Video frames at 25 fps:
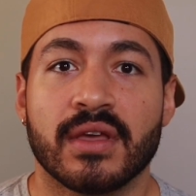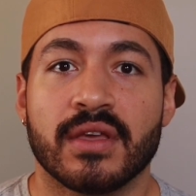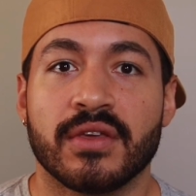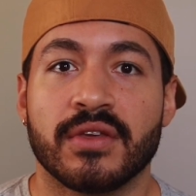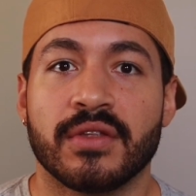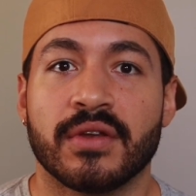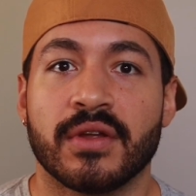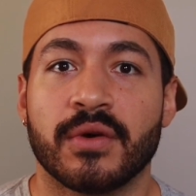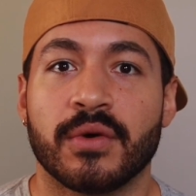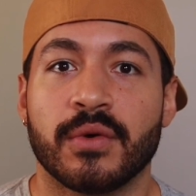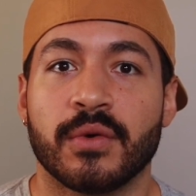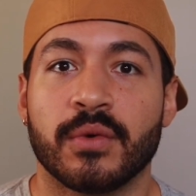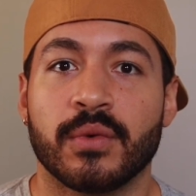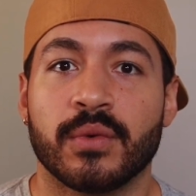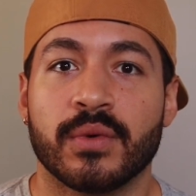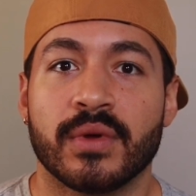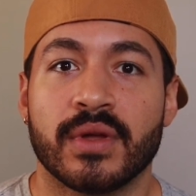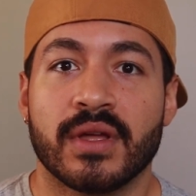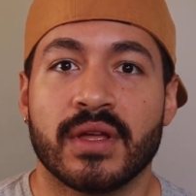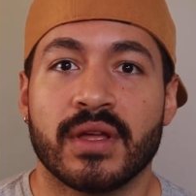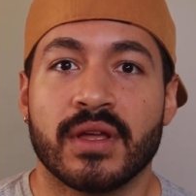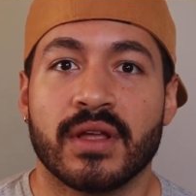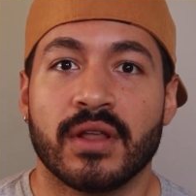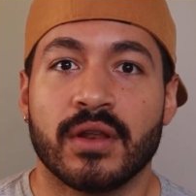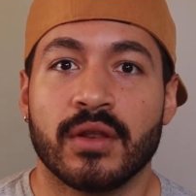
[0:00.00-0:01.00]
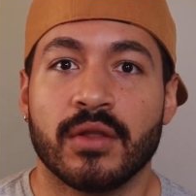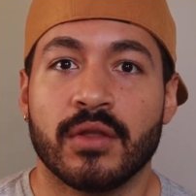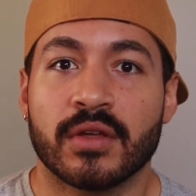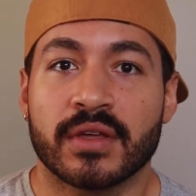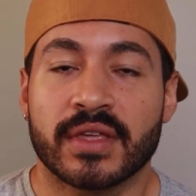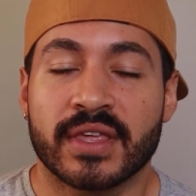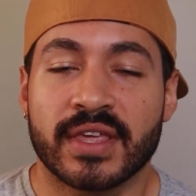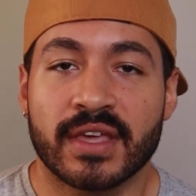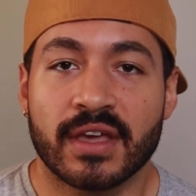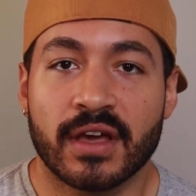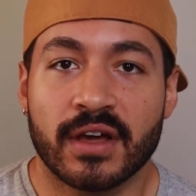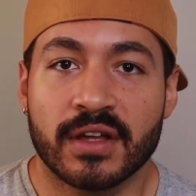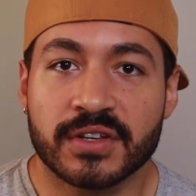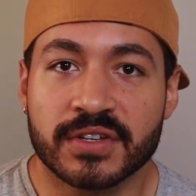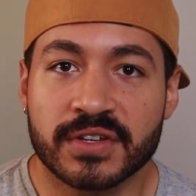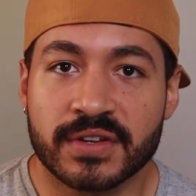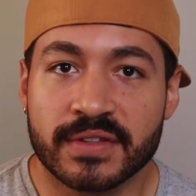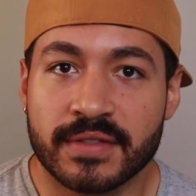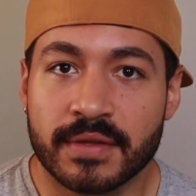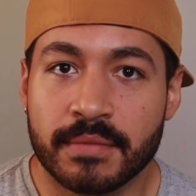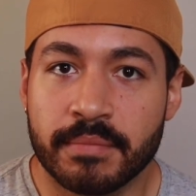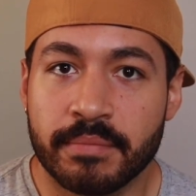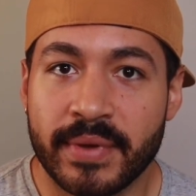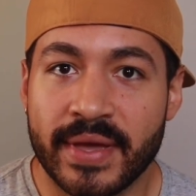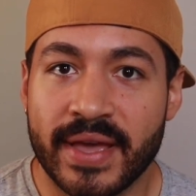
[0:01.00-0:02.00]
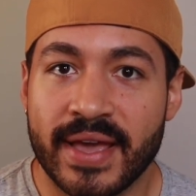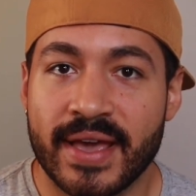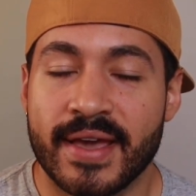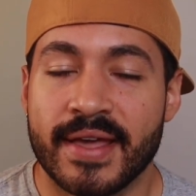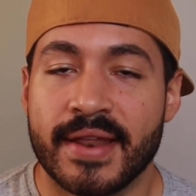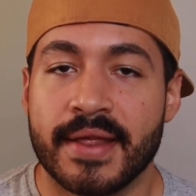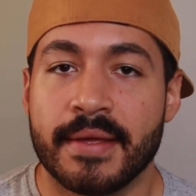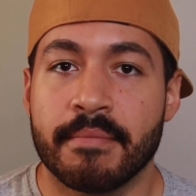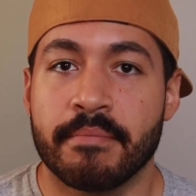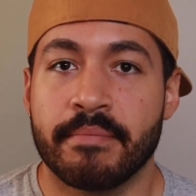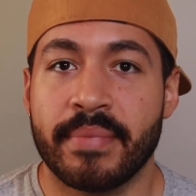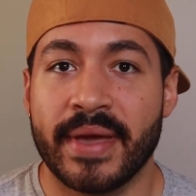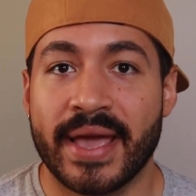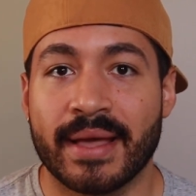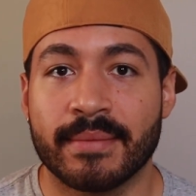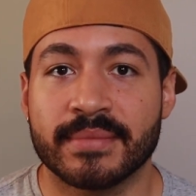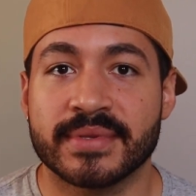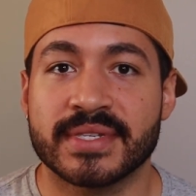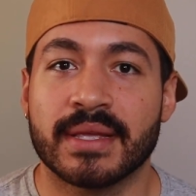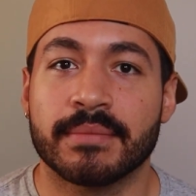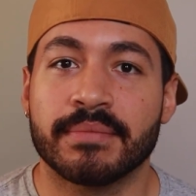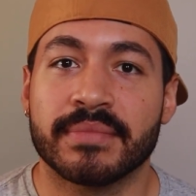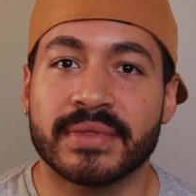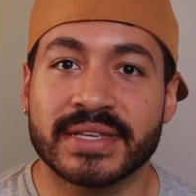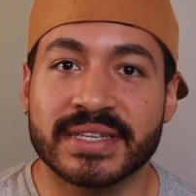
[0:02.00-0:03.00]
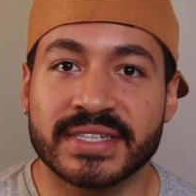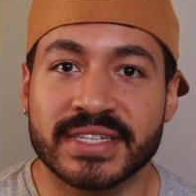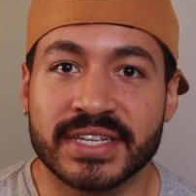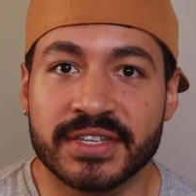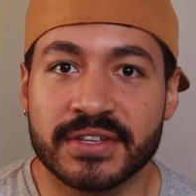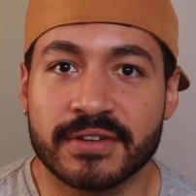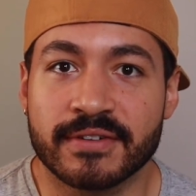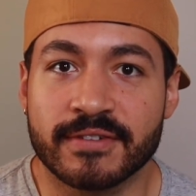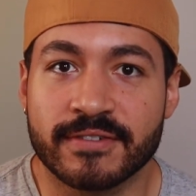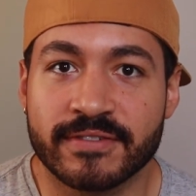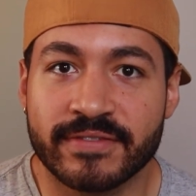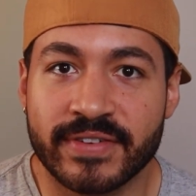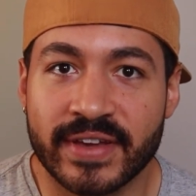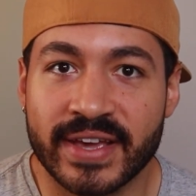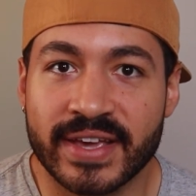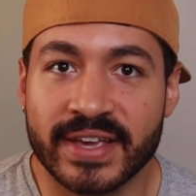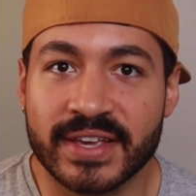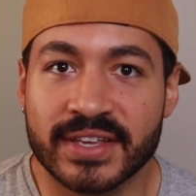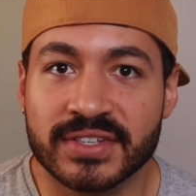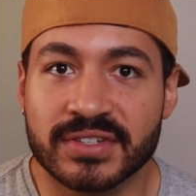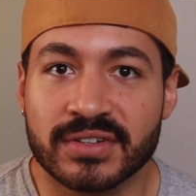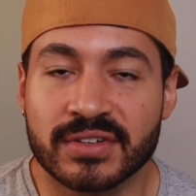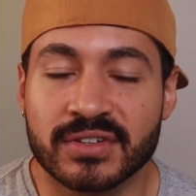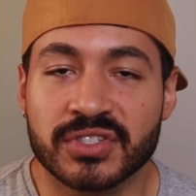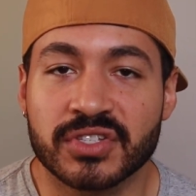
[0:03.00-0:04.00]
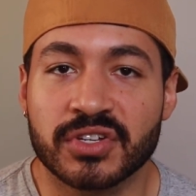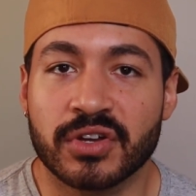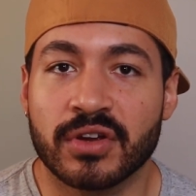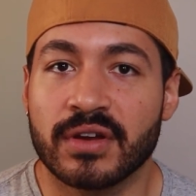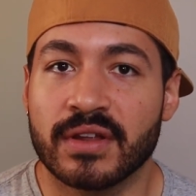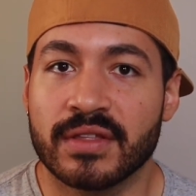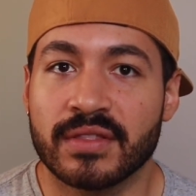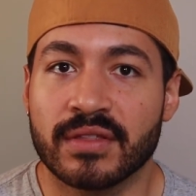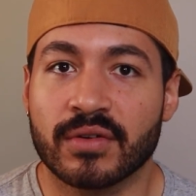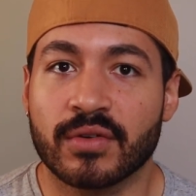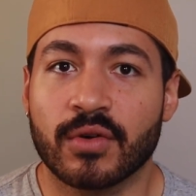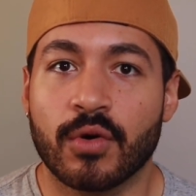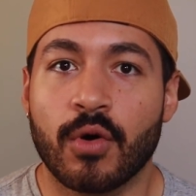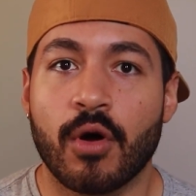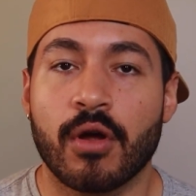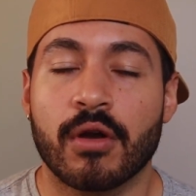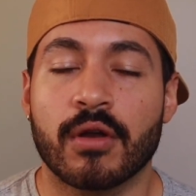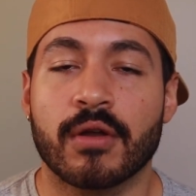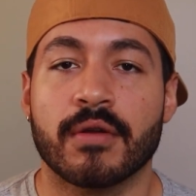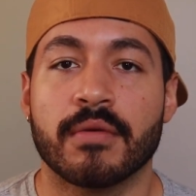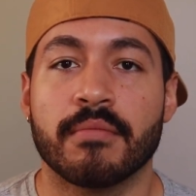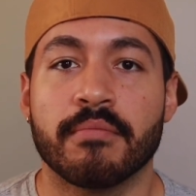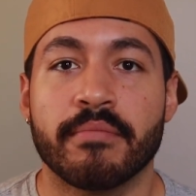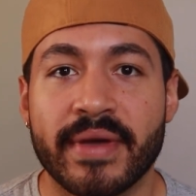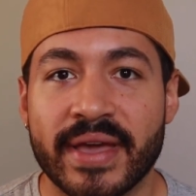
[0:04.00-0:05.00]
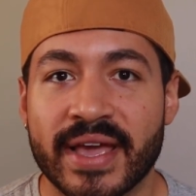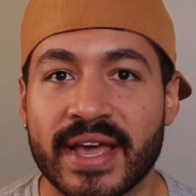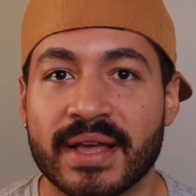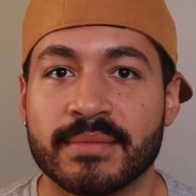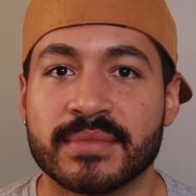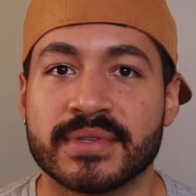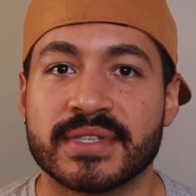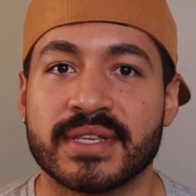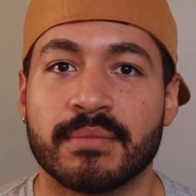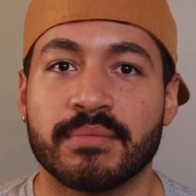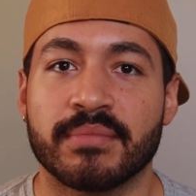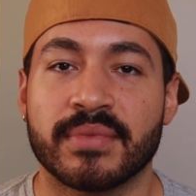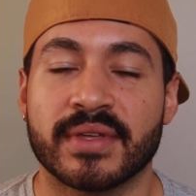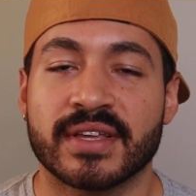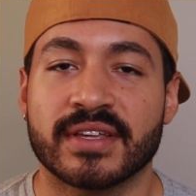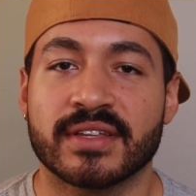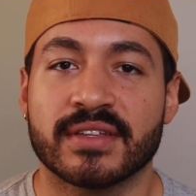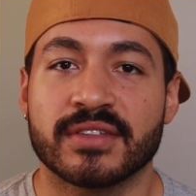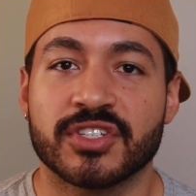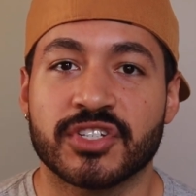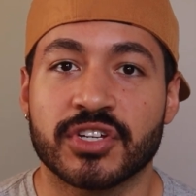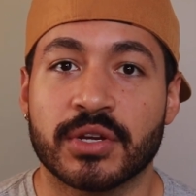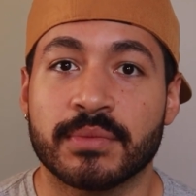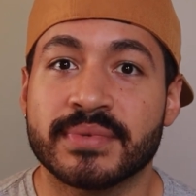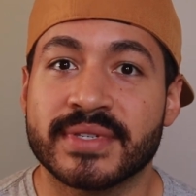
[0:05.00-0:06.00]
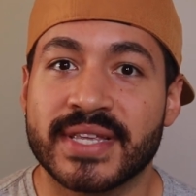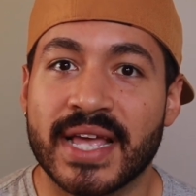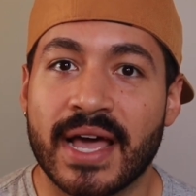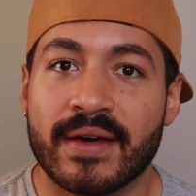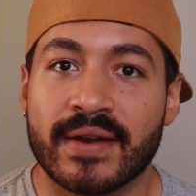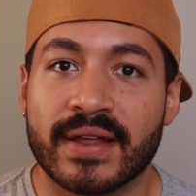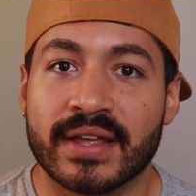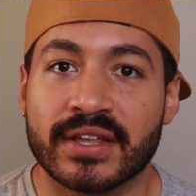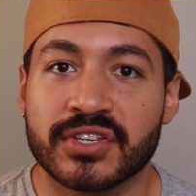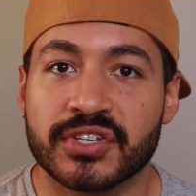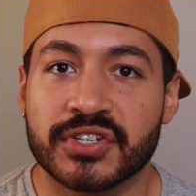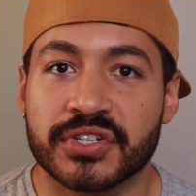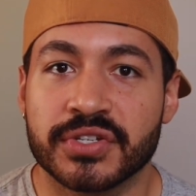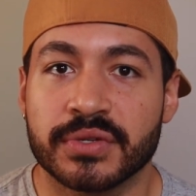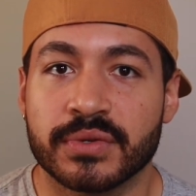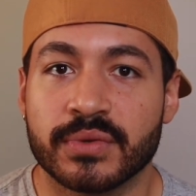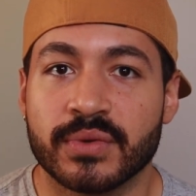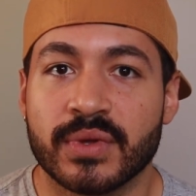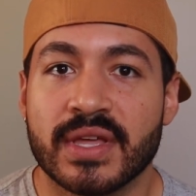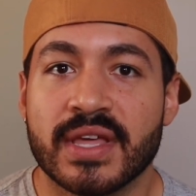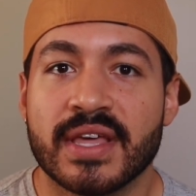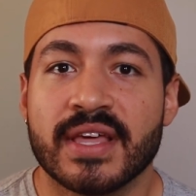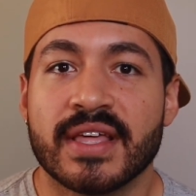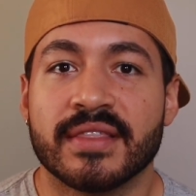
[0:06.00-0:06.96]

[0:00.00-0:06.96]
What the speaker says: you know, looking under the bed and bam, something's in your face, or turning the corner and bam, something jumps out at you.